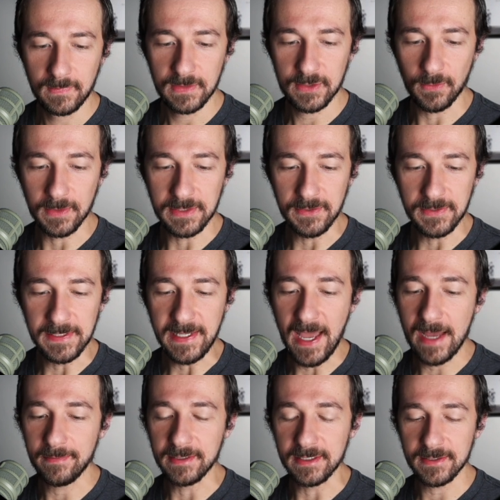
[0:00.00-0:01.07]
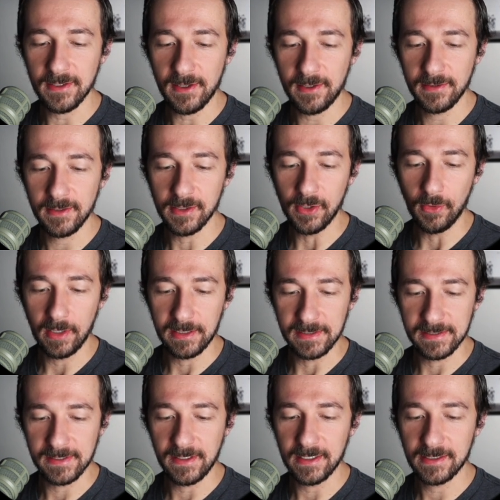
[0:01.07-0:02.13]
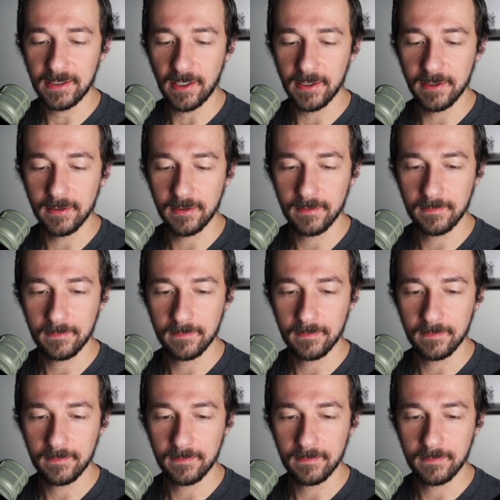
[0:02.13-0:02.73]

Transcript: So once you see app installed, go ahead and select done.